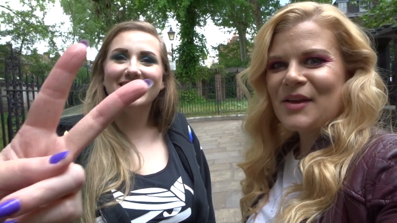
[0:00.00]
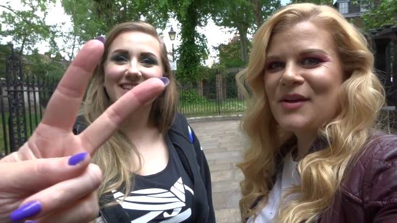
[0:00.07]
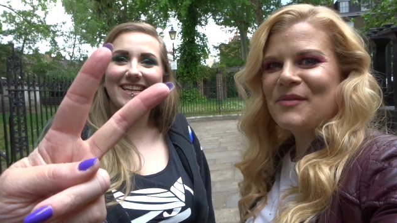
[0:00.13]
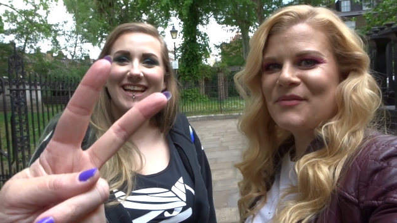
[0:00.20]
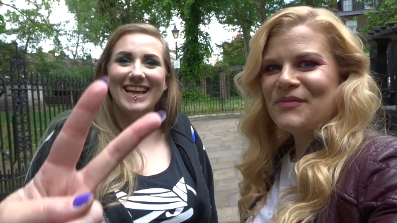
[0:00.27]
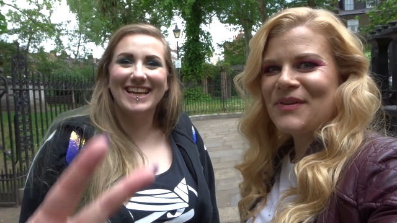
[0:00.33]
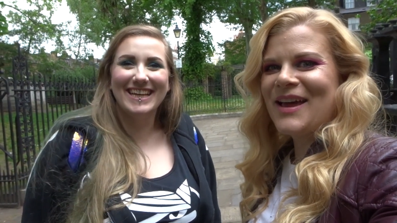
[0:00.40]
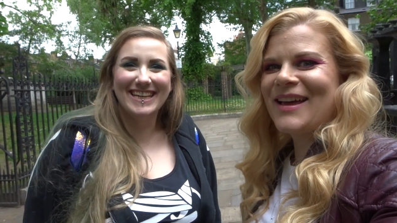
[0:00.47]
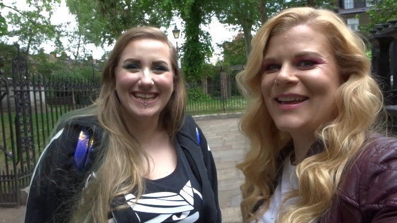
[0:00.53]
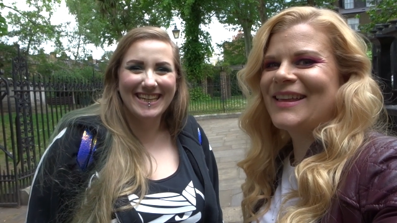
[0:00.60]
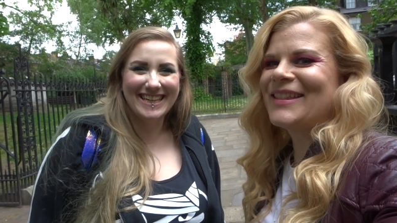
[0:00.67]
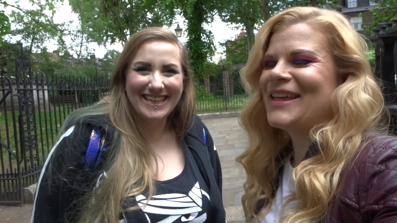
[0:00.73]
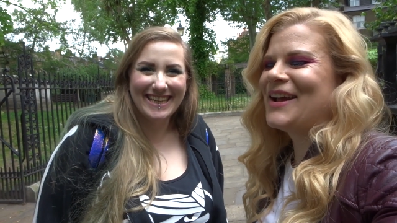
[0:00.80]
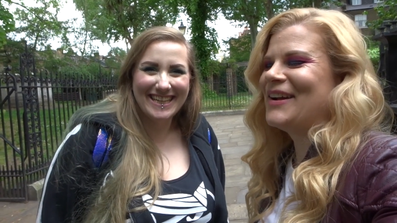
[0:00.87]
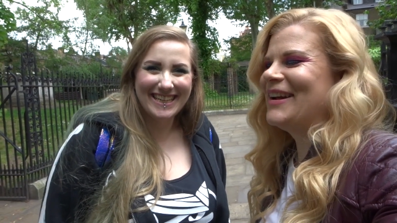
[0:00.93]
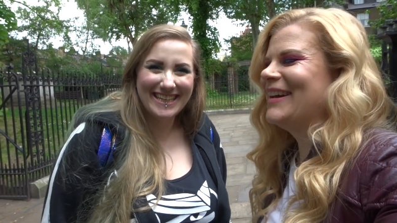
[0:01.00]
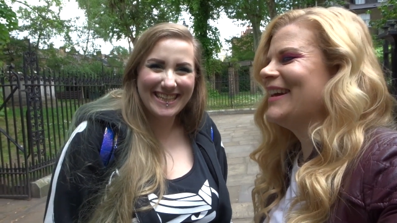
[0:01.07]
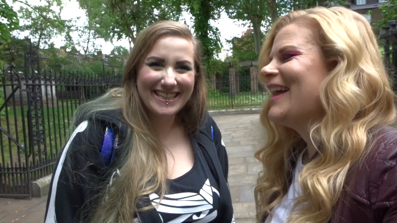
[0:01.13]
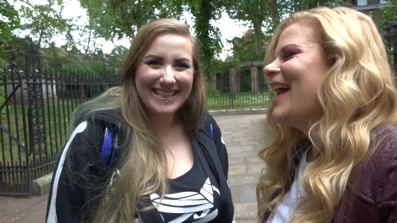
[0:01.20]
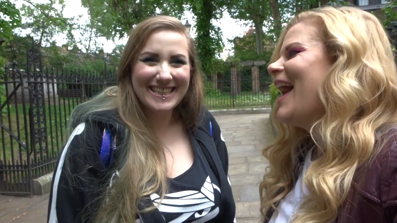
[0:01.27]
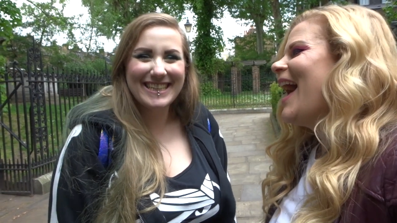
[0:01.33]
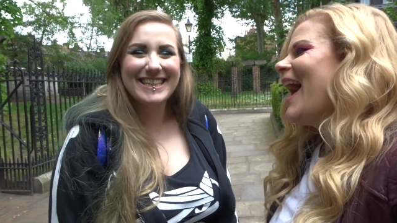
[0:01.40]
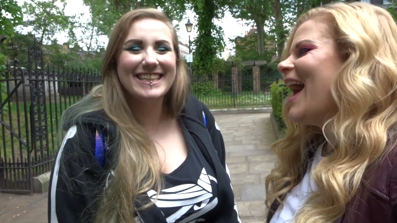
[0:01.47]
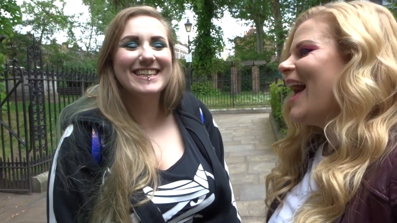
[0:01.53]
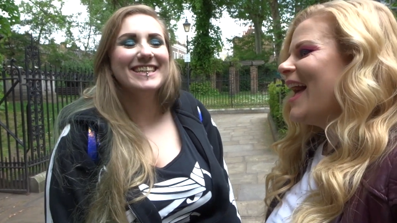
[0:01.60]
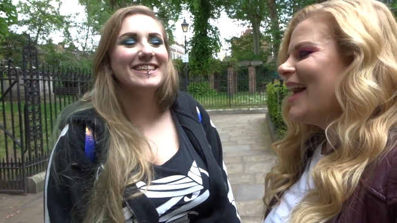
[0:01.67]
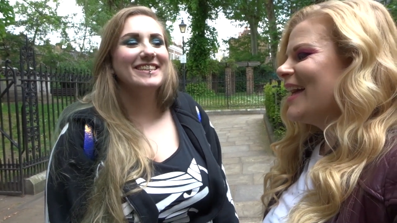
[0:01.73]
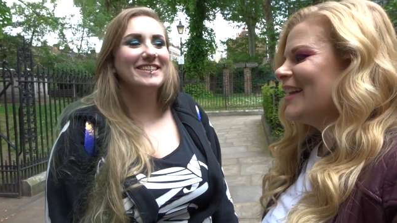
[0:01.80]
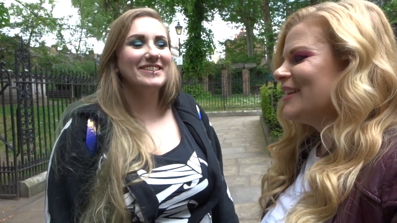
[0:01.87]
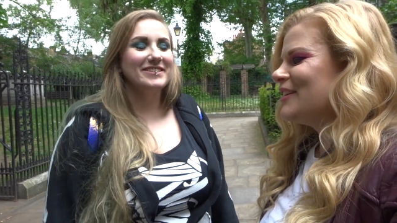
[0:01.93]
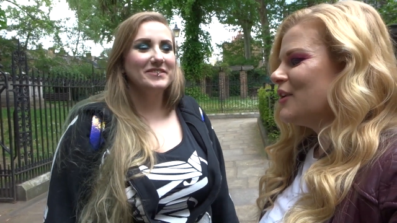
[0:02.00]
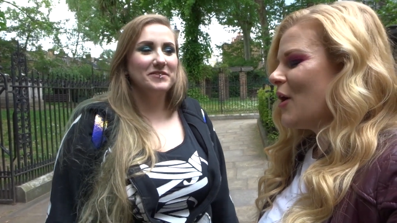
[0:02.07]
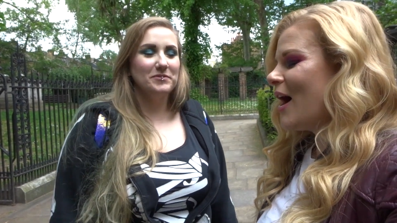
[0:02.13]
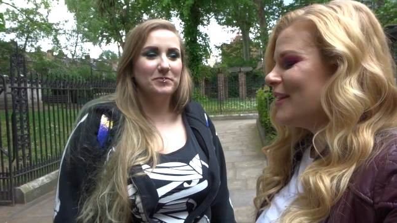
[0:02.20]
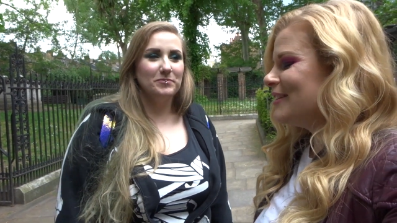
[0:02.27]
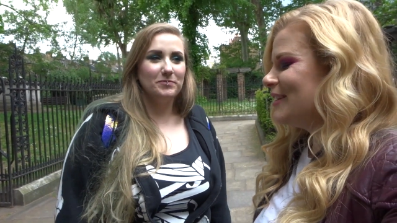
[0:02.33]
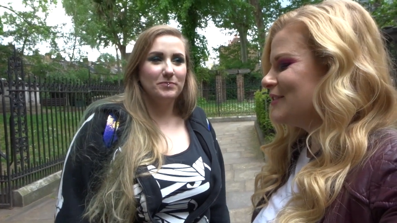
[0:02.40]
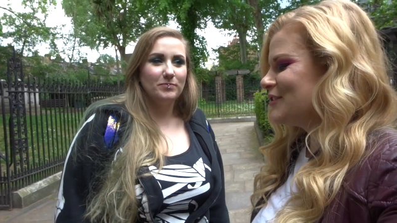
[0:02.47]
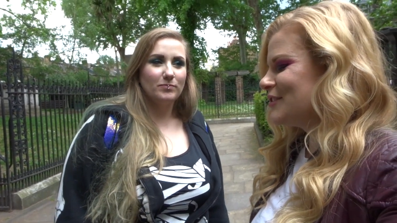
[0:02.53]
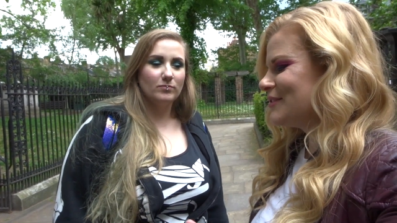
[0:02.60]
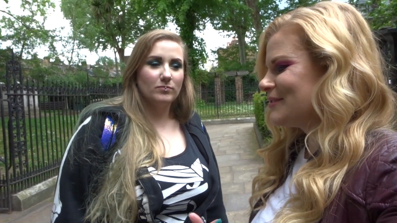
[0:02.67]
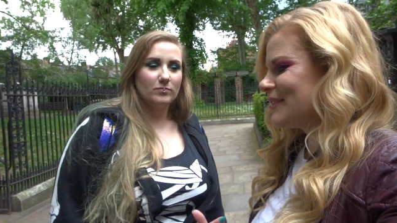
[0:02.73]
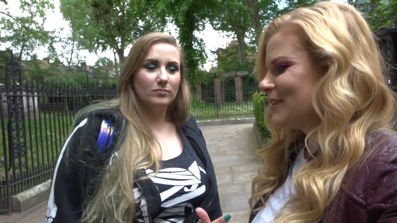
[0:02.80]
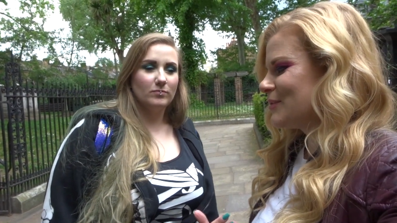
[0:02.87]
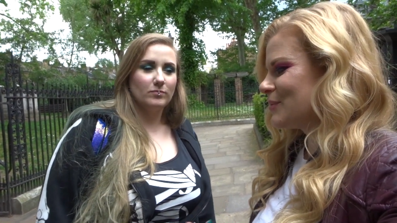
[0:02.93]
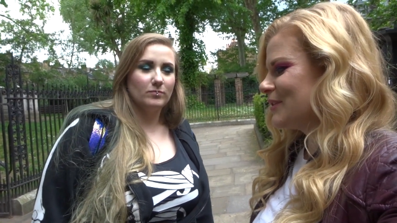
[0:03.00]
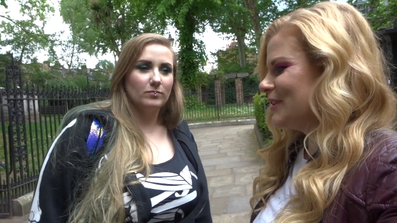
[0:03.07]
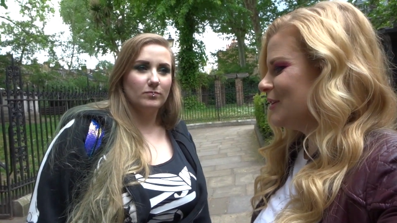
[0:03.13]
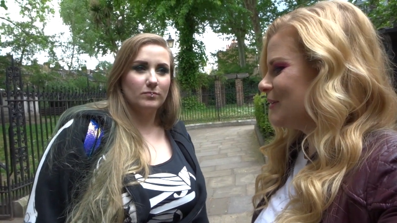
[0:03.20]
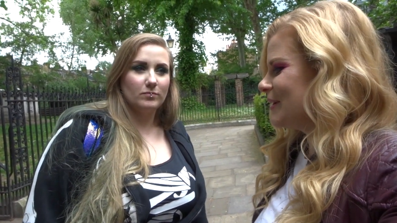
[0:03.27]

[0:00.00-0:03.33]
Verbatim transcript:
Speaker 1: and no, I, it's just it's really